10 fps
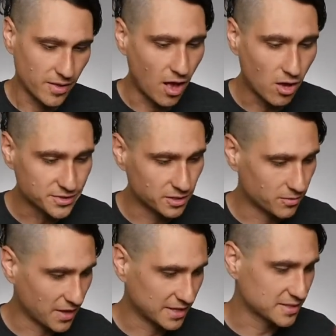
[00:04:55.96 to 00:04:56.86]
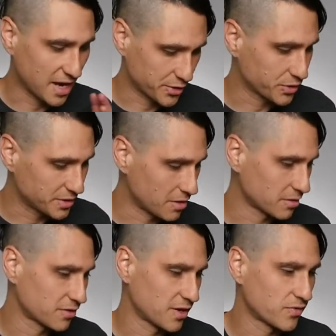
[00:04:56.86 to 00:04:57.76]
Also, that's actually
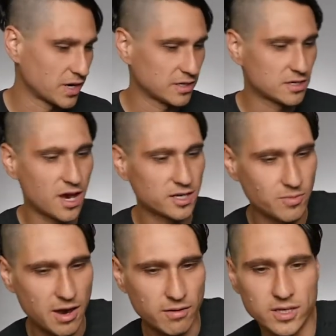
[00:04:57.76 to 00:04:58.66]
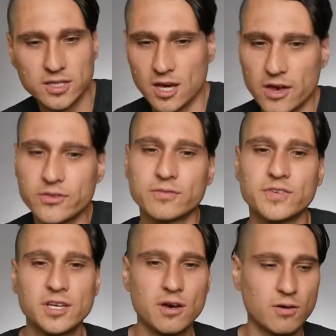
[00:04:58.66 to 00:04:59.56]
another thing that I talked about in the other
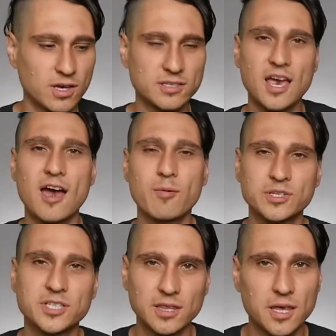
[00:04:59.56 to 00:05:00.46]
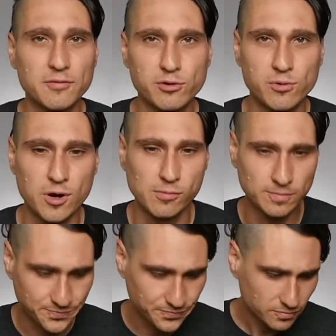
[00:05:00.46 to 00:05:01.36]
video, is how much I love chrome.